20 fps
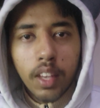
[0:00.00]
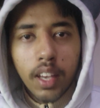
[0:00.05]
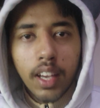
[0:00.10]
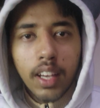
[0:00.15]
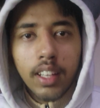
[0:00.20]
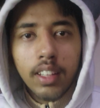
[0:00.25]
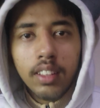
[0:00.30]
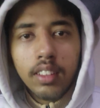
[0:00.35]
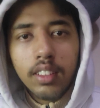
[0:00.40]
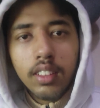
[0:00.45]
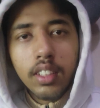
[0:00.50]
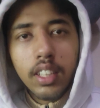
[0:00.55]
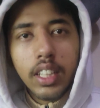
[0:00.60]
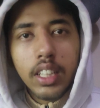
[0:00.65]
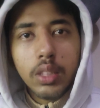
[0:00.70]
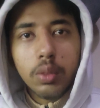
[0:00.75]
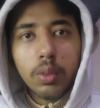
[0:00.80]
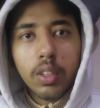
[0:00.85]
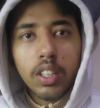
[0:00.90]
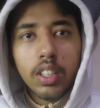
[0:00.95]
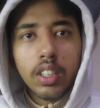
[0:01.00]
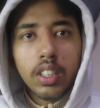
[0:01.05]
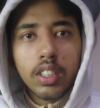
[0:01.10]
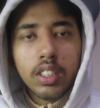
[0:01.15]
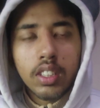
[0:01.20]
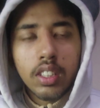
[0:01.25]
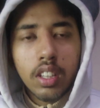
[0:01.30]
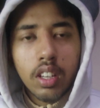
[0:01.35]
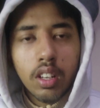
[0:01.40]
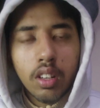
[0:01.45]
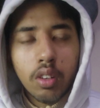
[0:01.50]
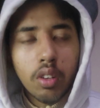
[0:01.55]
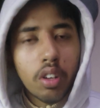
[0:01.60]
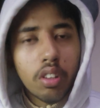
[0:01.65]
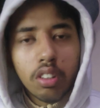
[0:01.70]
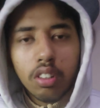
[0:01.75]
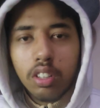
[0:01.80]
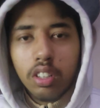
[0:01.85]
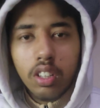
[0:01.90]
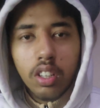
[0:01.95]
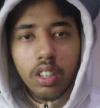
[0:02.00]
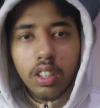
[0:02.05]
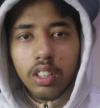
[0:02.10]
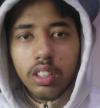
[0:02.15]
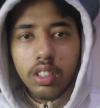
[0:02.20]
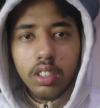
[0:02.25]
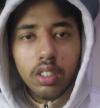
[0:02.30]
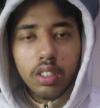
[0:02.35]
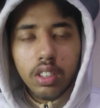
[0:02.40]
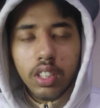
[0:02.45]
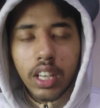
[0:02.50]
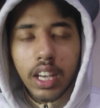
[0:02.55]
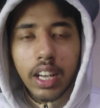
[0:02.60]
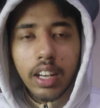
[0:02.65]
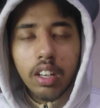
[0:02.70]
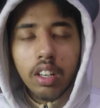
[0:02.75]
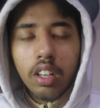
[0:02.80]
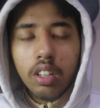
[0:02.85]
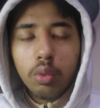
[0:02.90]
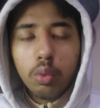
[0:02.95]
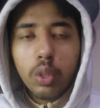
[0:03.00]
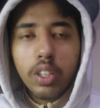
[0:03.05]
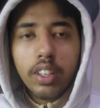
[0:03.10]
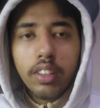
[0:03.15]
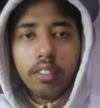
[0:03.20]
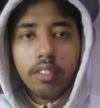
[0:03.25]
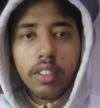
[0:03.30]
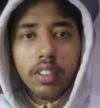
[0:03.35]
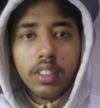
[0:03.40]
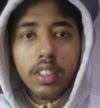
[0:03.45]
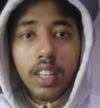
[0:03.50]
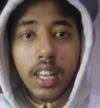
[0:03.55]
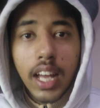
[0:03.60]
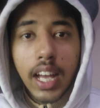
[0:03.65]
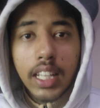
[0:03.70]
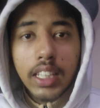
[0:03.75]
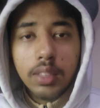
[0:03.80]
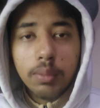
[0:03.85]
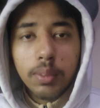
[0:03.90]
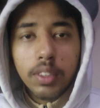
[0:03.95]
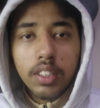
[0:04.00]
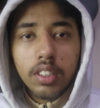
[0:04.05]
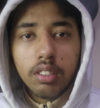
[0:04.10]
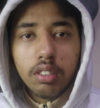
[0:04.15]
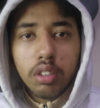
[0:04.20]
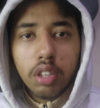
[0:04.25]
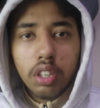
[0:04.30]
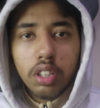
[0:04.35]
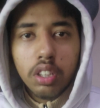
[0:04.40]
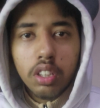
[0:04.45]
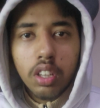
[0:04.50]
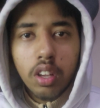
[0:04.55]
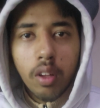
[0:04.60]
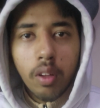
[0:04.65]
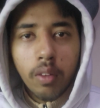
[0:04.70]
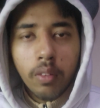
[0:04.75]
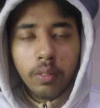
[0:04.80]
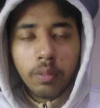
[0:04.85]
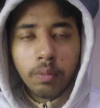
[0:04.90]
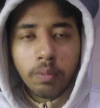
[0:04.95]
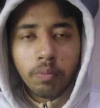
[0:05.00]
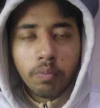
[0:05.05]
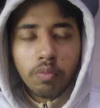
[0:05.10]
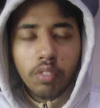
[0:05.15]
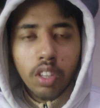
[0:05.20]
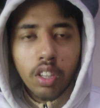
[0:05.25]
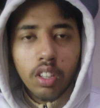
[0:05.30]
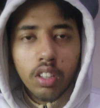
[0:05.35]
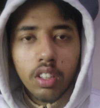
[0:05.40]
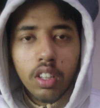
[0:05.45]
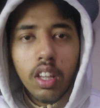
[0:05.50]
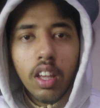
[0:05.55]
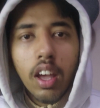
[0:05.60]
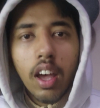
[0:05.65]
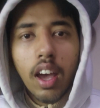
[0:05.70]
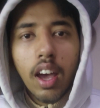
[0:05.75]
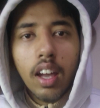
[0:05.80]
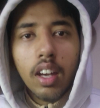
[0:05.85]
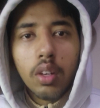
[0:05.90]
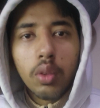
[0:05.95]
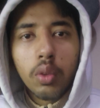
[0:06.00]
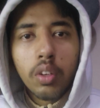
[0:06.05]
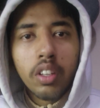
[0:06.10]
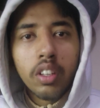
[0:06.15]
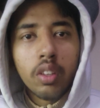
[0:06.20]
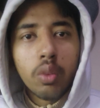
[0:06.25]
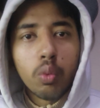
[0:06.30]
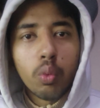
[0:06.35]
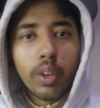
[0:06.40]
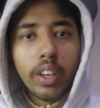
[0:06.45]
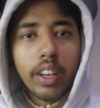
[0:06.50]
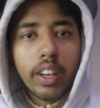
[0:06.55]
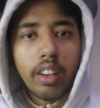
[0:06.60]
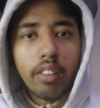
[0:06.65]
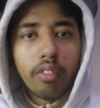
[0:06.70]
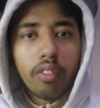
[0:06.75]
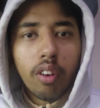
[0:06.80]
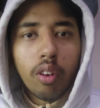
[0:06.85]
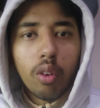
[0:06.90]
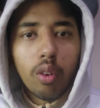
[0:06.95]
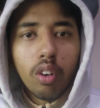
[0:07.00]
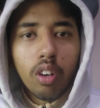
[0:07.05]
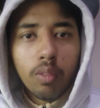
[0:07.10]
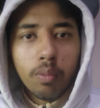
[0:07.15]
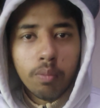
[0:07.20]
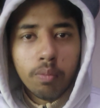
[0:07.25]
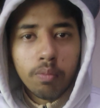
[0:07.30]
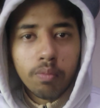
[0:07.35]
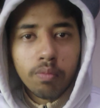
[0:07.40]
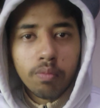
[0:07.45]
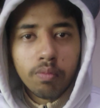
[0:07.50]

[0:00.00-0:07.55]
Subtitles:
And the next one is not there is they are not waiting for the last minute rush. They are doing the weekly follow up.